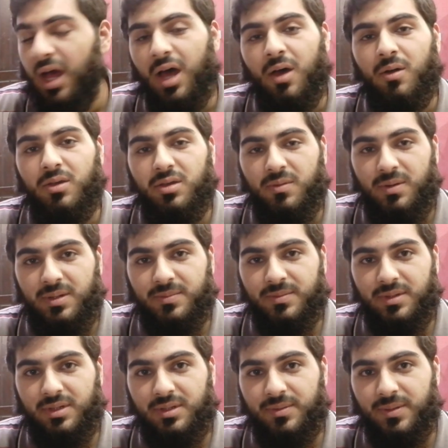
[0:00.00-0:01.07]
Now you
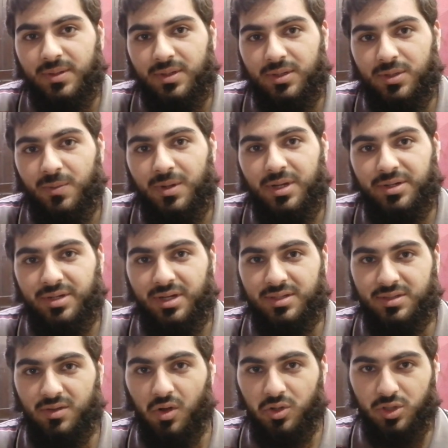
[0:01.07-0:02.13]
will literally
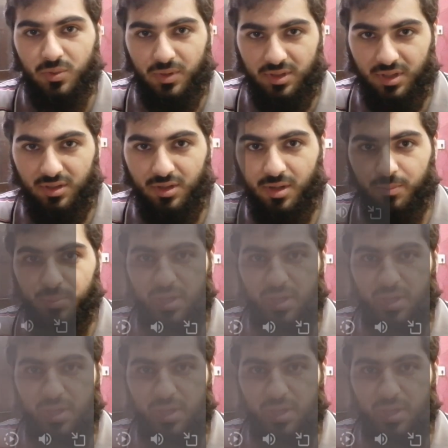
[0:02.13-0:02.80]
see on Twitter,